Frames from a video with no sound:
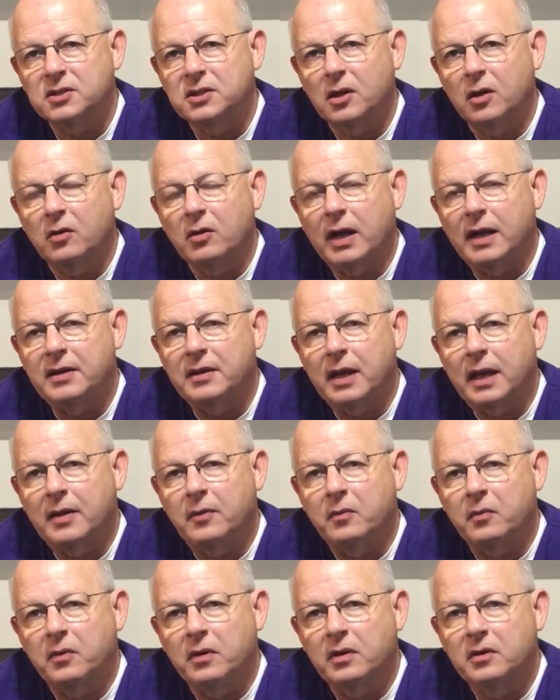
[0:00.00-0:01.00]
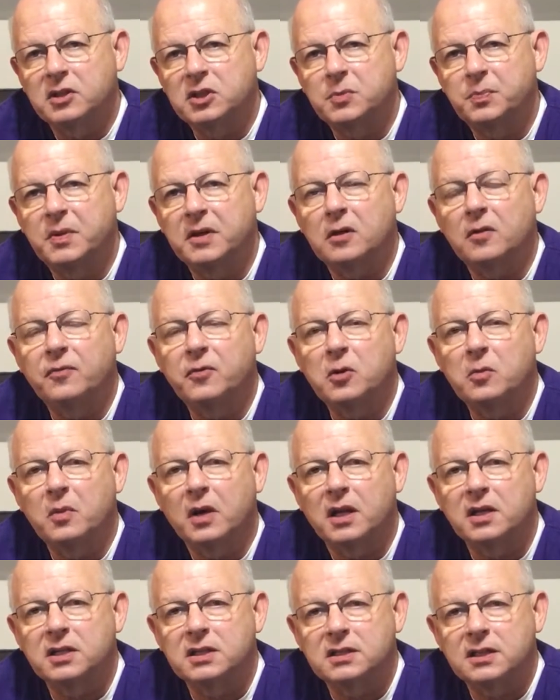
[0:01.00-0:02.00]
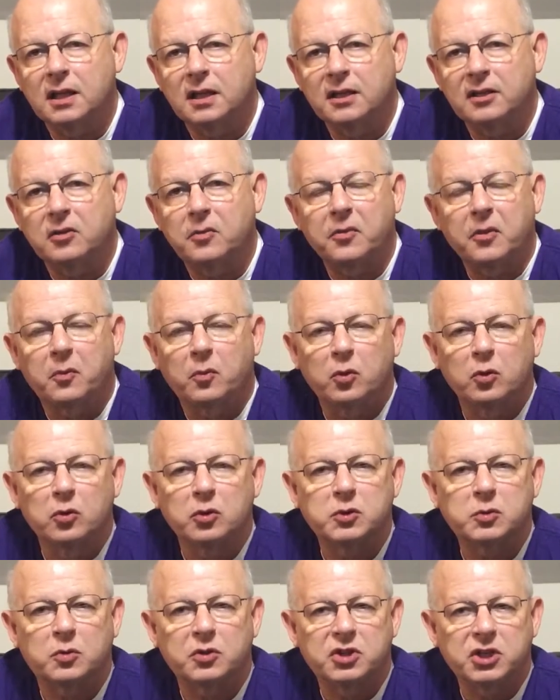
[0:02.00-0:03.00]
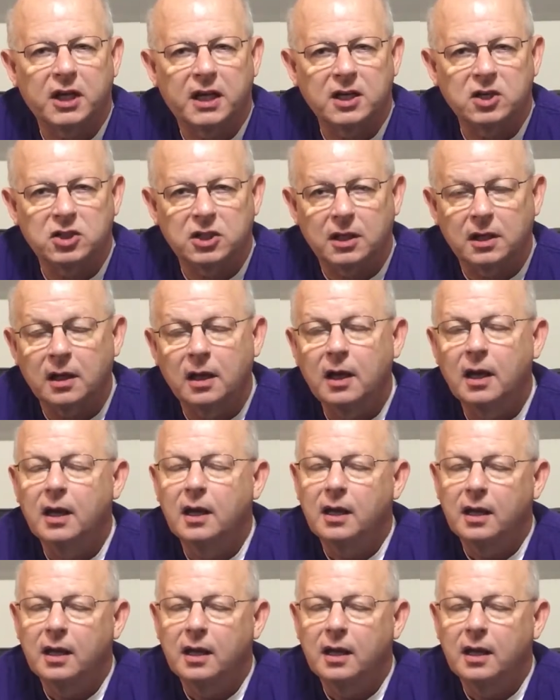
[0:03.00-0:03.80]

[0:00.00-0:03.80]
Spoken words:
So I spent a few months telling them the rules were changing,